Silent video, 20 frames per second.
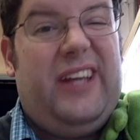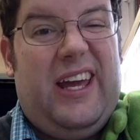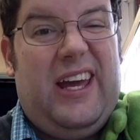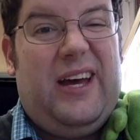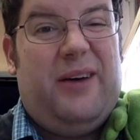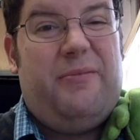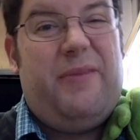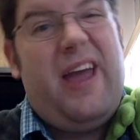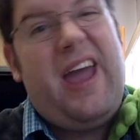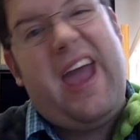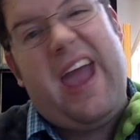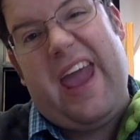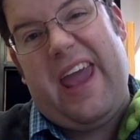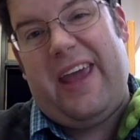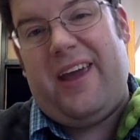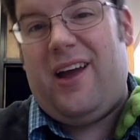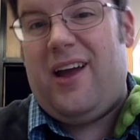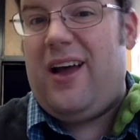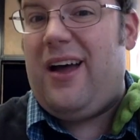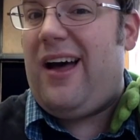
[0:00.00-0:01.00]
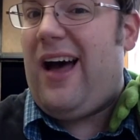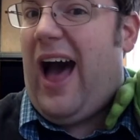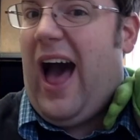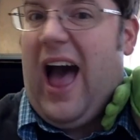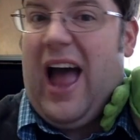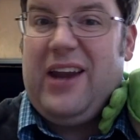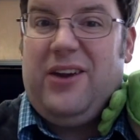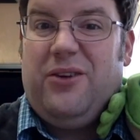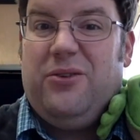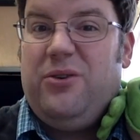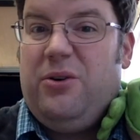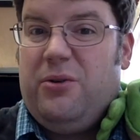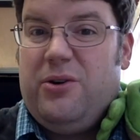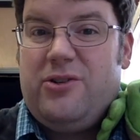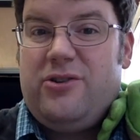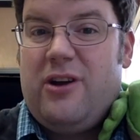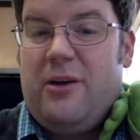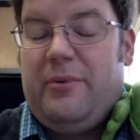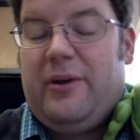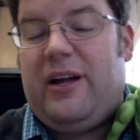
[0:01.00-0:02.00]
him, hey, I don't know where
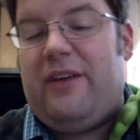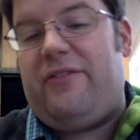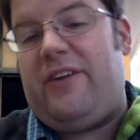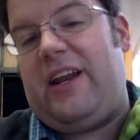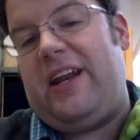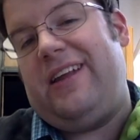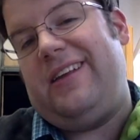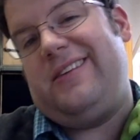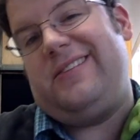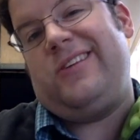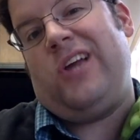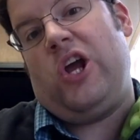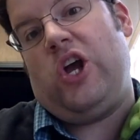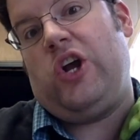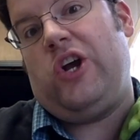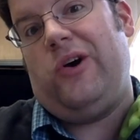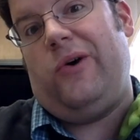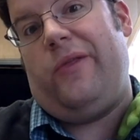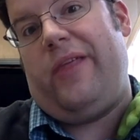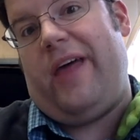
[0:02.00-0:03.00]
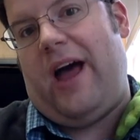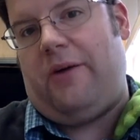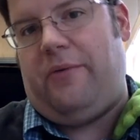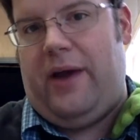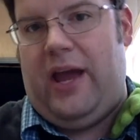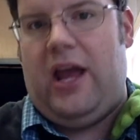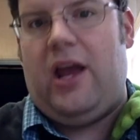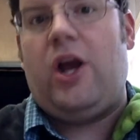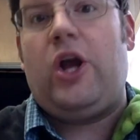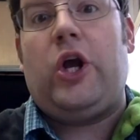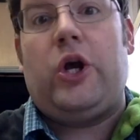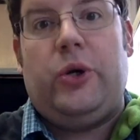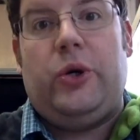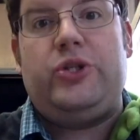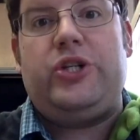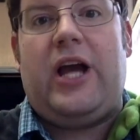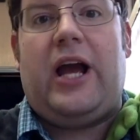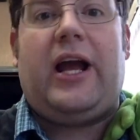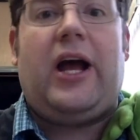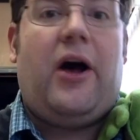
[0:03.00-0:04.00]
Treble Clef is. Go that way. Go
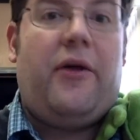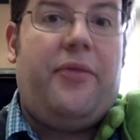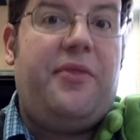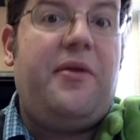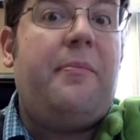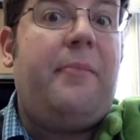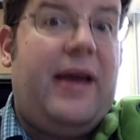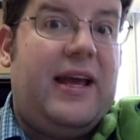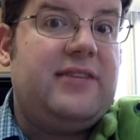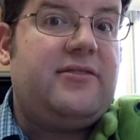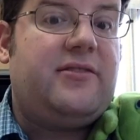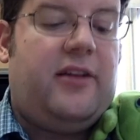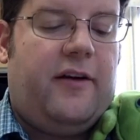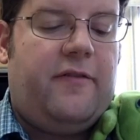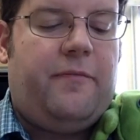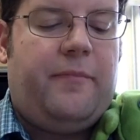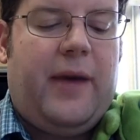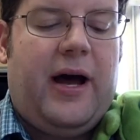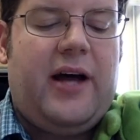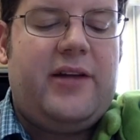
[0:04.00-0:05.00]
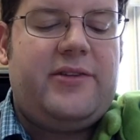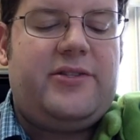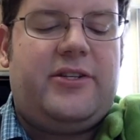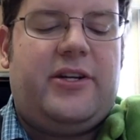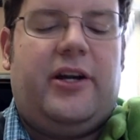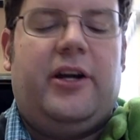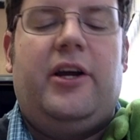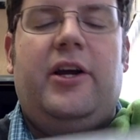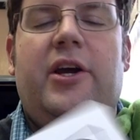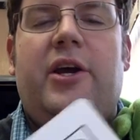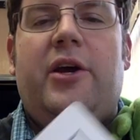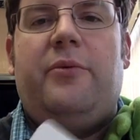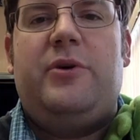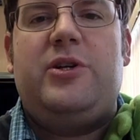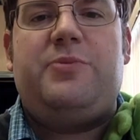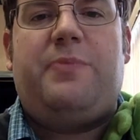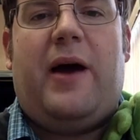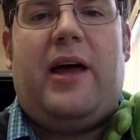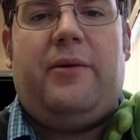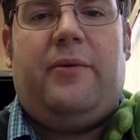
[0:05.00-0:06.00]
check out the bass clef monster,
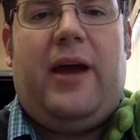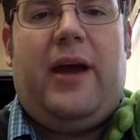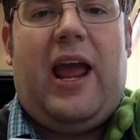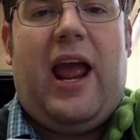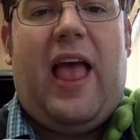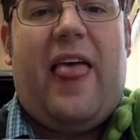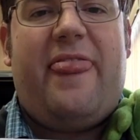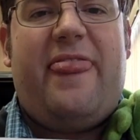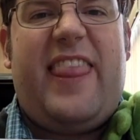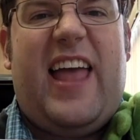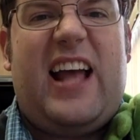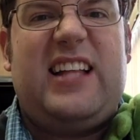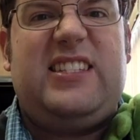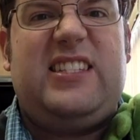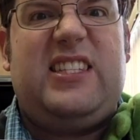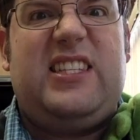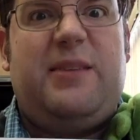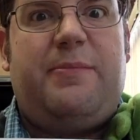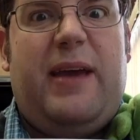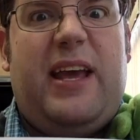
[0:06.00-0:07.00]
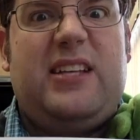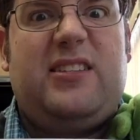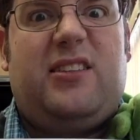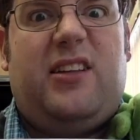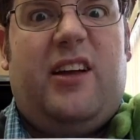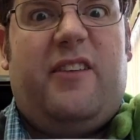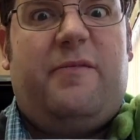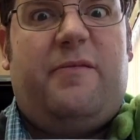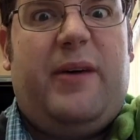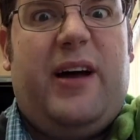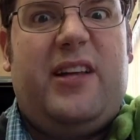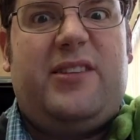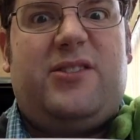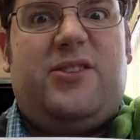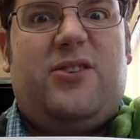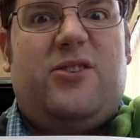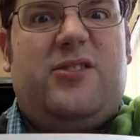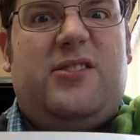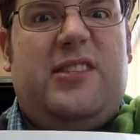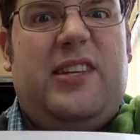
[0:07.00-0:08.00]
which, by the way, that's the
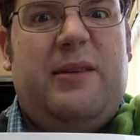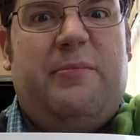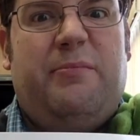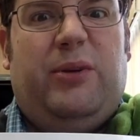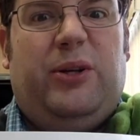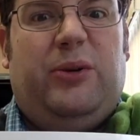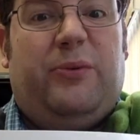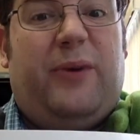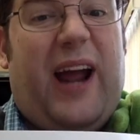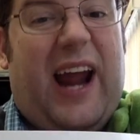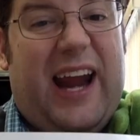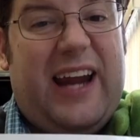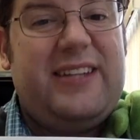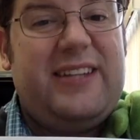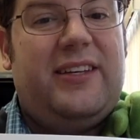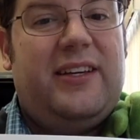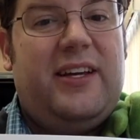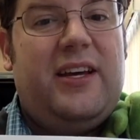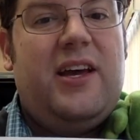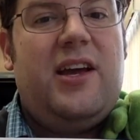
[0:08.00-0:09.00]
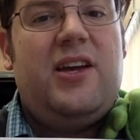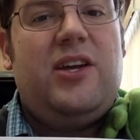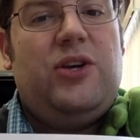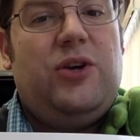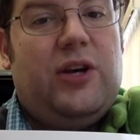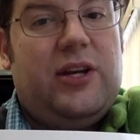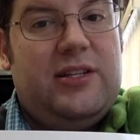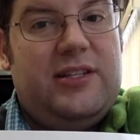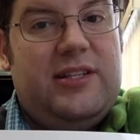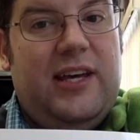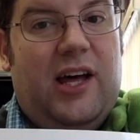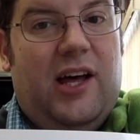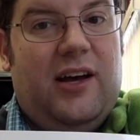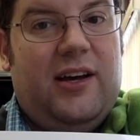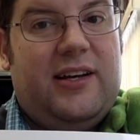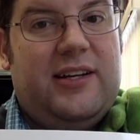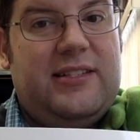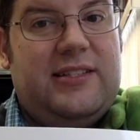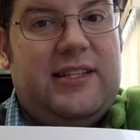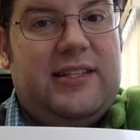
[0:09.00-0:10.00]
symbol, right? You can tell
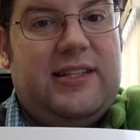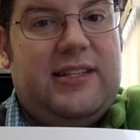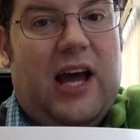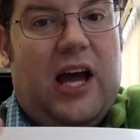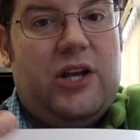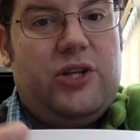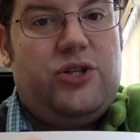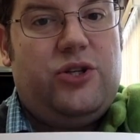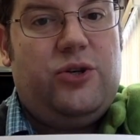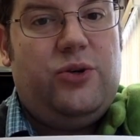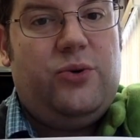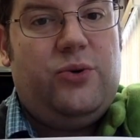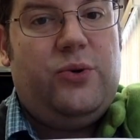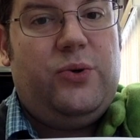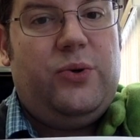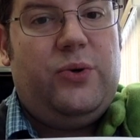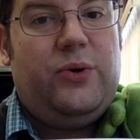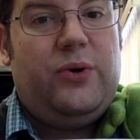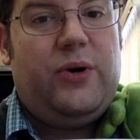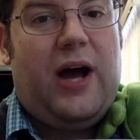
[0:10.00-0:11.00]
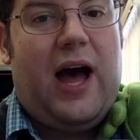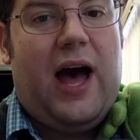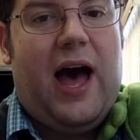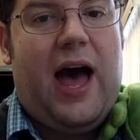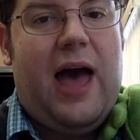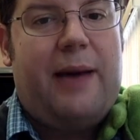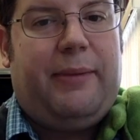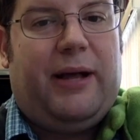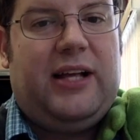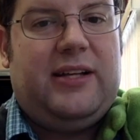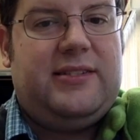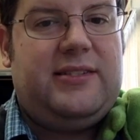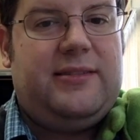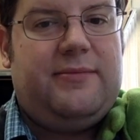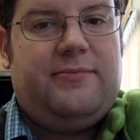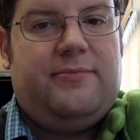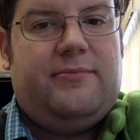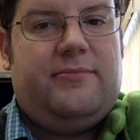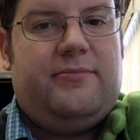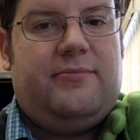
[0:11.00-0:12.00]
because he's got two eyeballs,
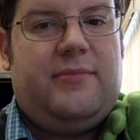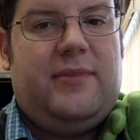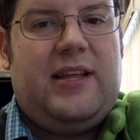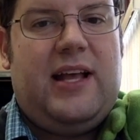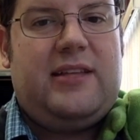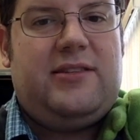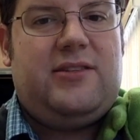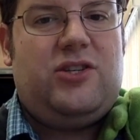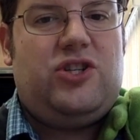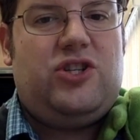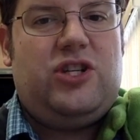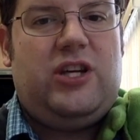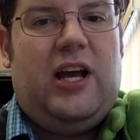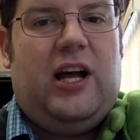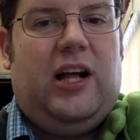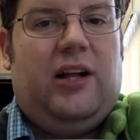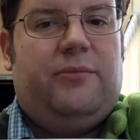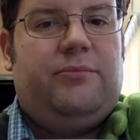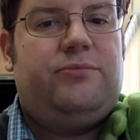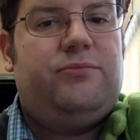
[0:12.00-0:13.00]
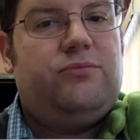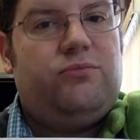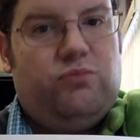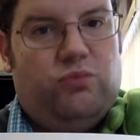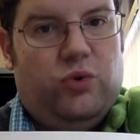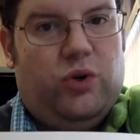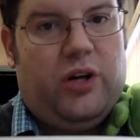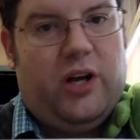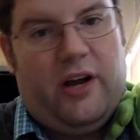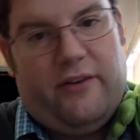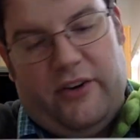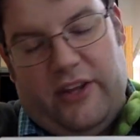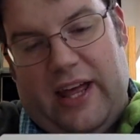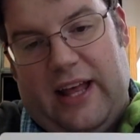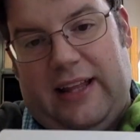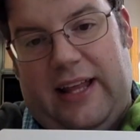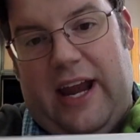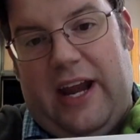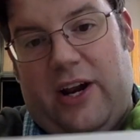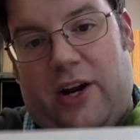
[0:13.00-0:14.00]
and that's his shell. We'll cover
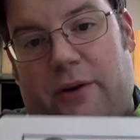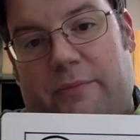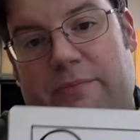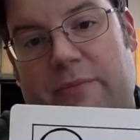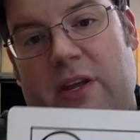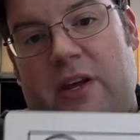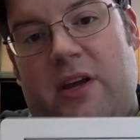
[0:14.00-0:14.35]
that later.